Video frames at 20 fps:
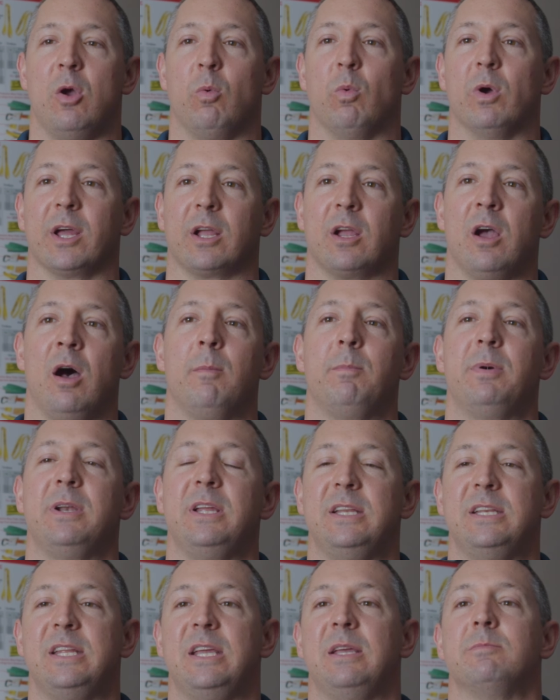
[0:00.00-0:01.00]
when a
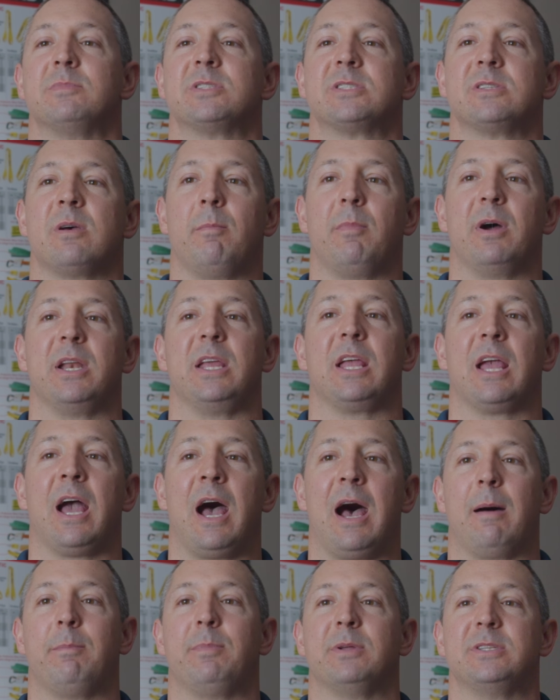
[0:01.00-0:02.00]
company deems somebody
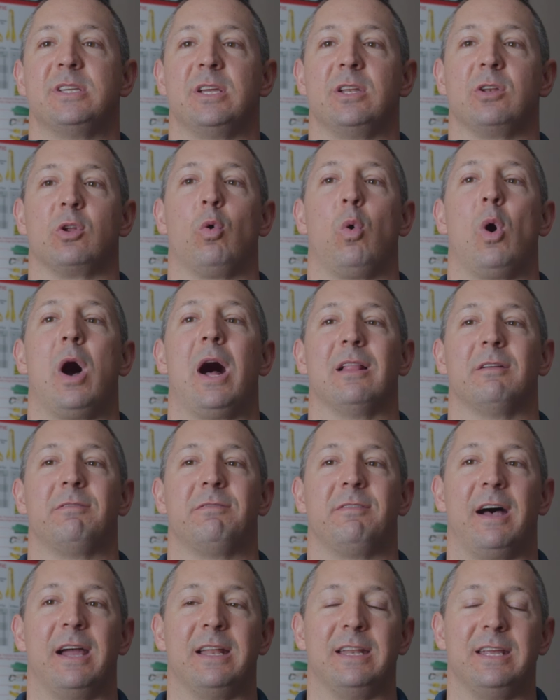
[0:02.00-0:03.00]
competent and
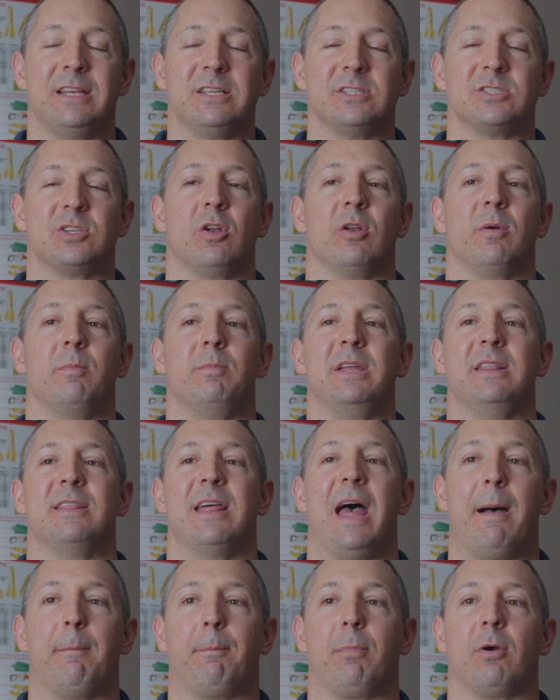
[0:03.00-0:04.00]
qualified, it is going to be
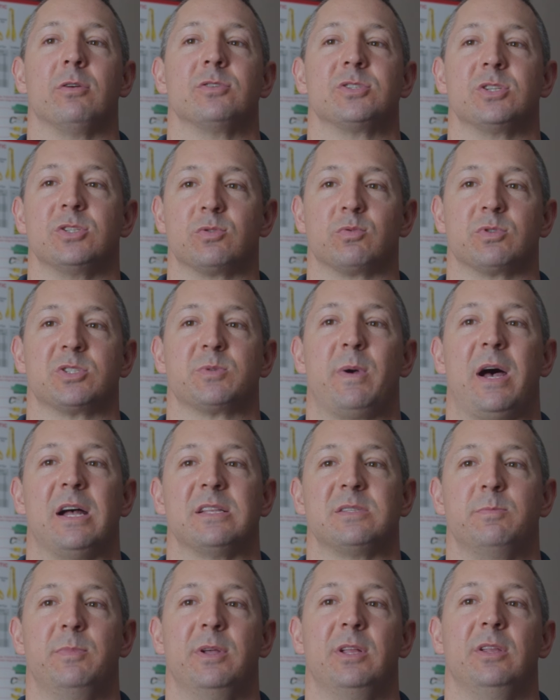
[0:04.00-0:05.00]
that person's
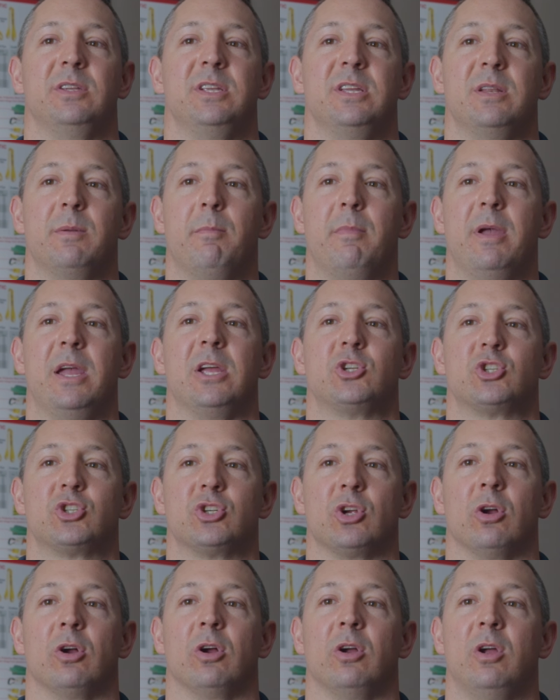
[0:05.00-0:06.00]
responsibility to make
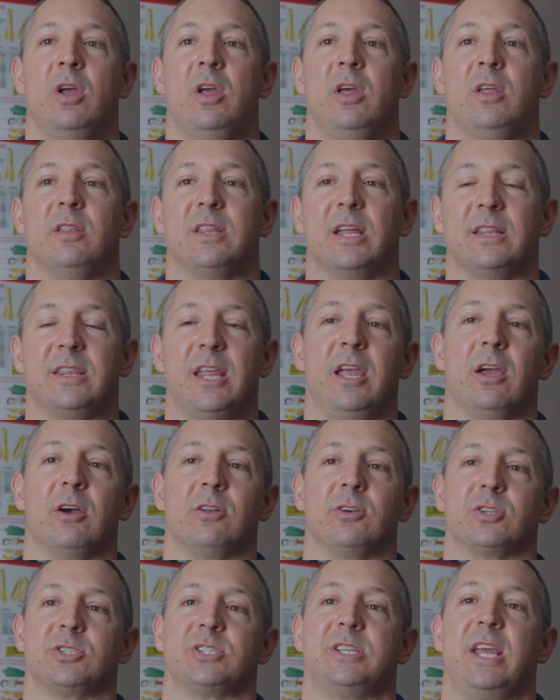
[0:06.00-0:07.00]
sure that they
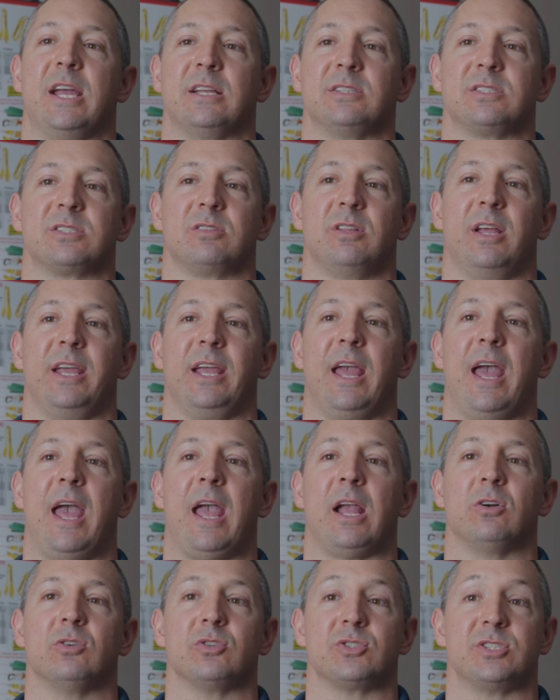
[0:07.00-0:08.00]
understand sling
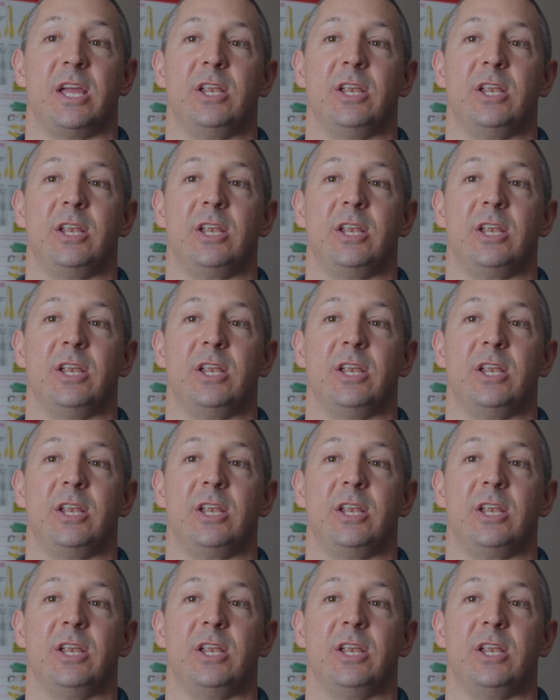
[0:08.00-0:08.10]
angles,